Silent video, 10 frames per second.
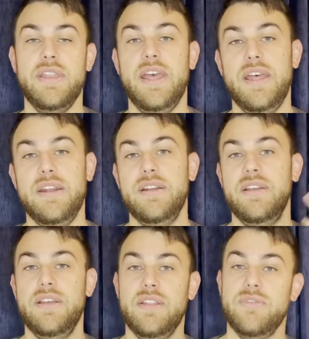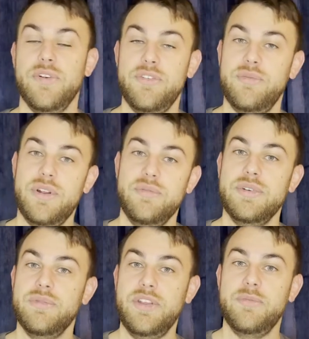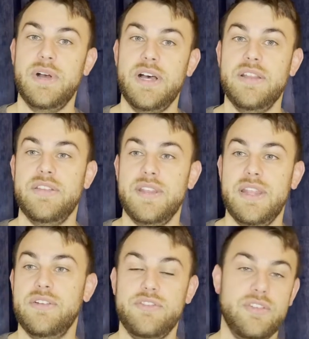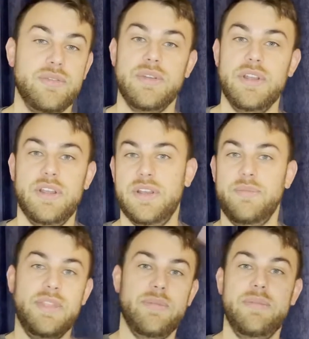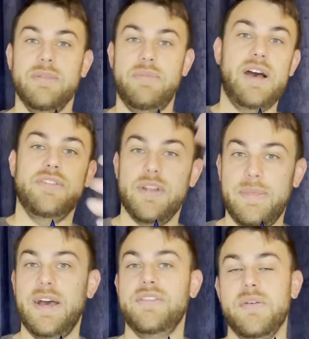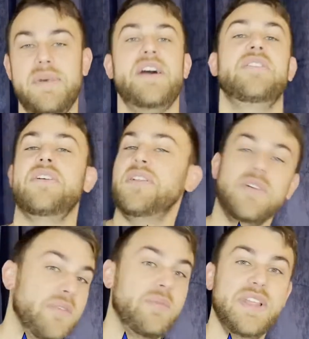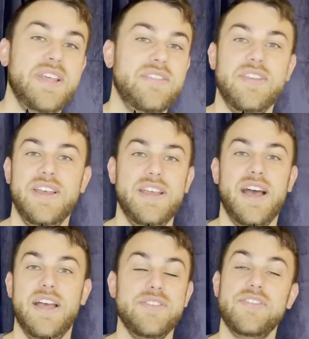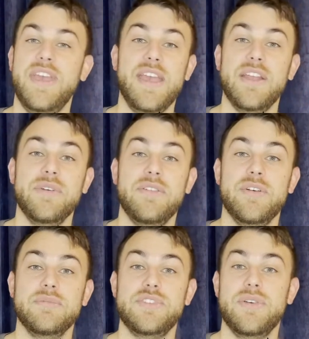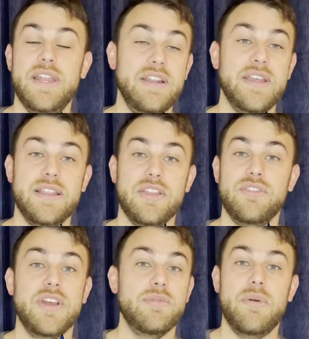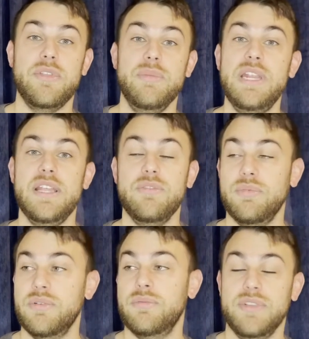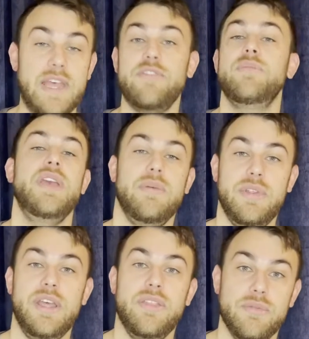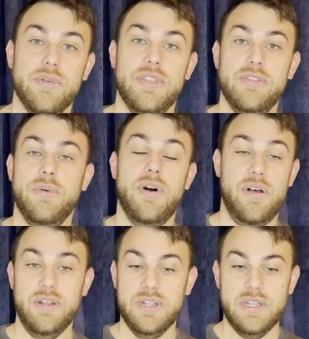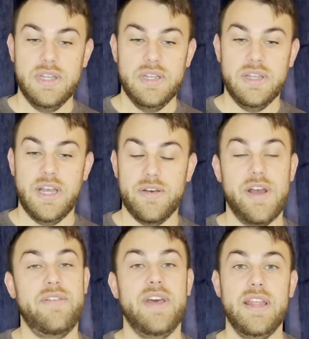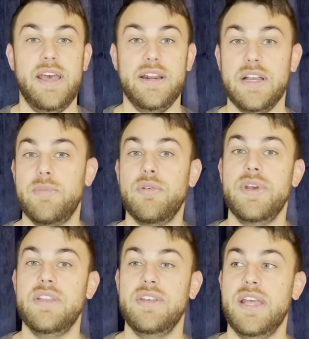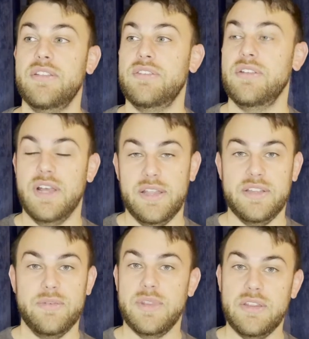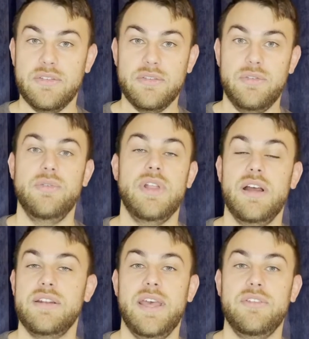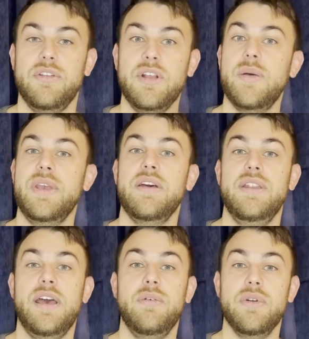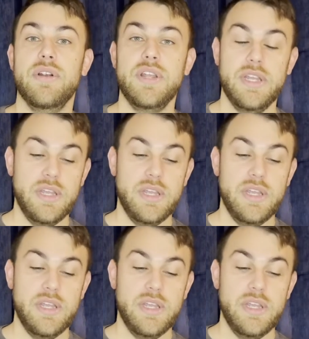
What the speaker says: then the first one respawns, and then there's just bows on bows on bows all over the place. You just can't get rid of them. So any deck that's trying to win with minions will never be able to get through this wall. I've had a couple wins against some of these Zoolock decks that are coming out now where